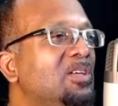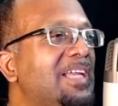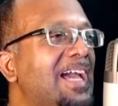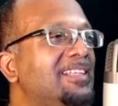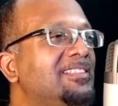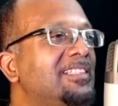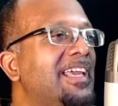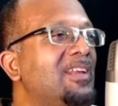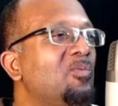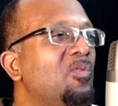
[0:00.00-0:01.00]
Gathered
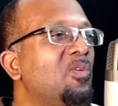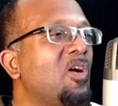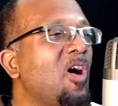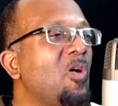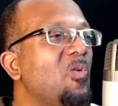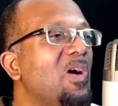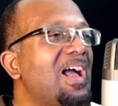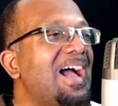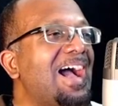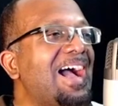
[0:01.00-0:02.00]
together how?
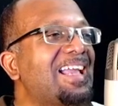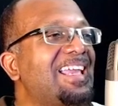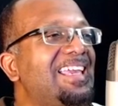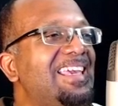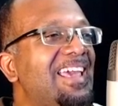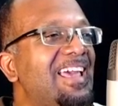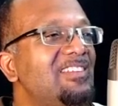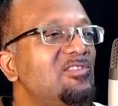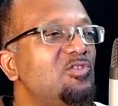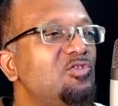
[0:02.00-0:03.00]

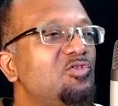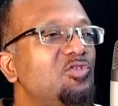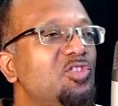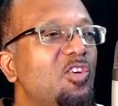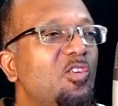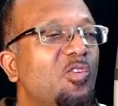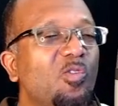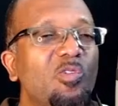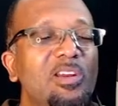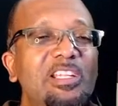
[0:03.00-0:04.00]
Against your
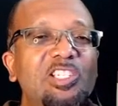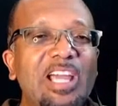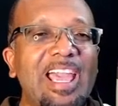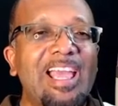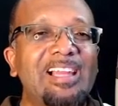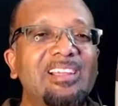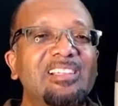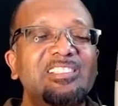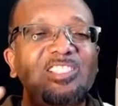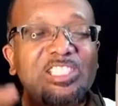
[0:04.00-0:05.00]
holy child
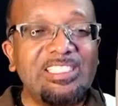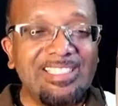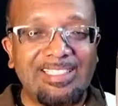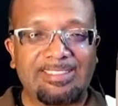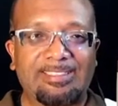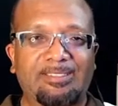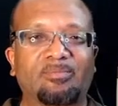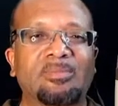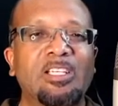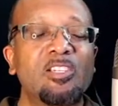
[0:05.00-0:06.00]
Jesus.
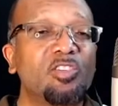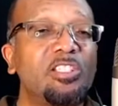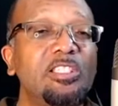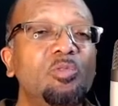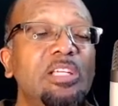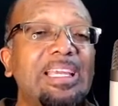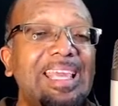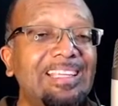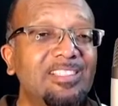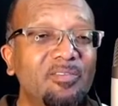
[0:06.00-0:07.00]
So you see who the
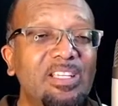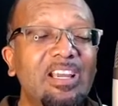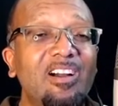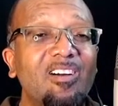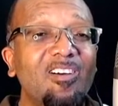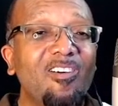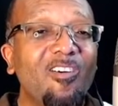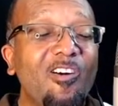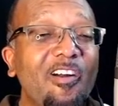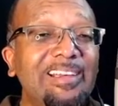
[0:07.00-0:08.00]
kings of the
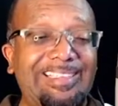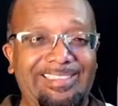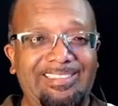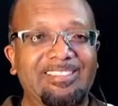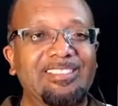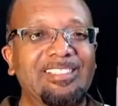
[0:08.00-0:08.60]
earth